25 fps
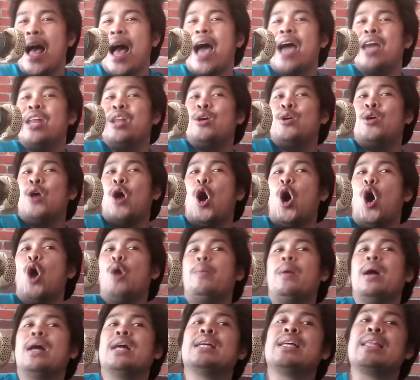I do
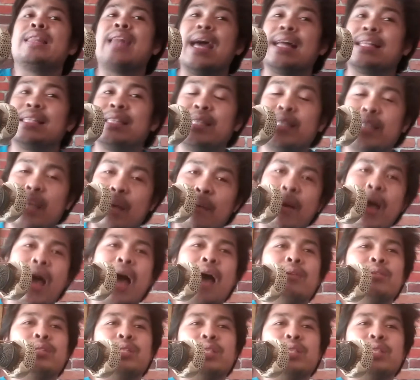hope that somehow,